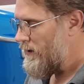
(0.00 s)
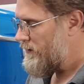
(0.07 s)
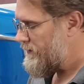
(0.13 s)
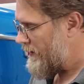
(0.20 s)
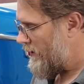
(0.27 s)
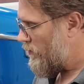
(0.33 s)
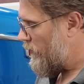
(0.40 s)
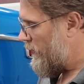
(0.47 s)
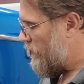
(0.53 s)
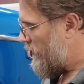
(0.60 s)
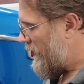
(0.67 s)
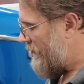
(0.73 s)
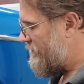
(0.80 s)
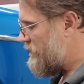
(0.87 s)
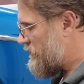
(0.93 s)
Now we were
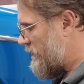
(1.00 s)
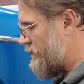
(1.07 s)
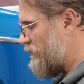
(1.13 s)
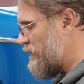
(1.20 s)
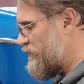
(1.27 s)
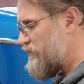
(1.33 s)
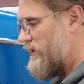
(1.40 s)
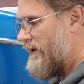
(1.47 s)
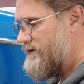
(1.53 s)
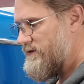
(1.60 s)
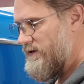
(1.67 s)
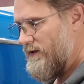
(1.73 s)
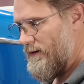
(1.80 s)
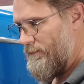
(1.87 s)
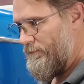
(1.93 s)
having trouble
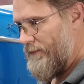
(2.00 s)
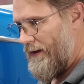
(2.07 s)
adjusting them.